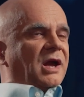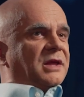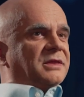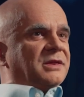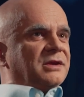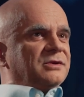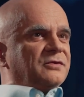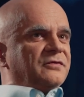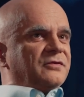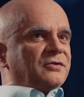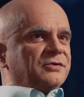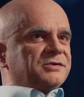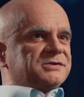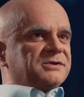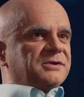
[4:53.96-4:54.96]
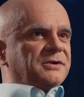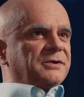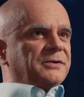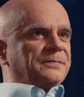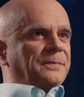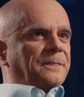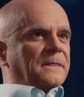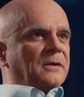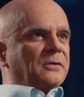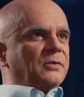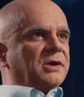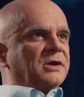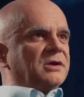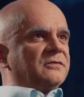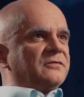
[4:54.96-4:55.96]
And then, of course,
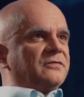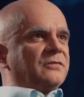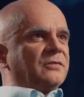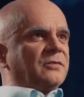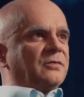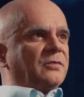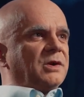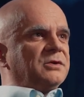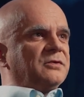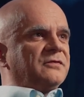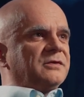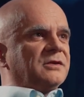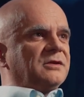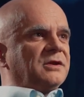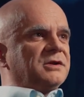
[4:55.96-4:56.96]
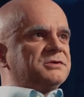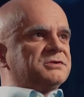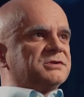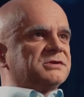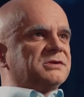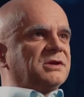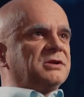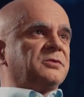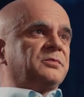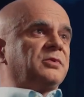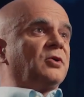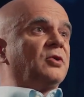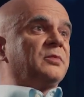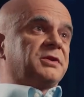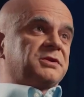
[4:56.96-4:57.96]
we have one of the largest
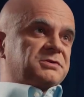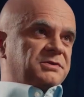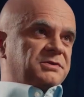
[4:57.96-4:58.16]
unemployment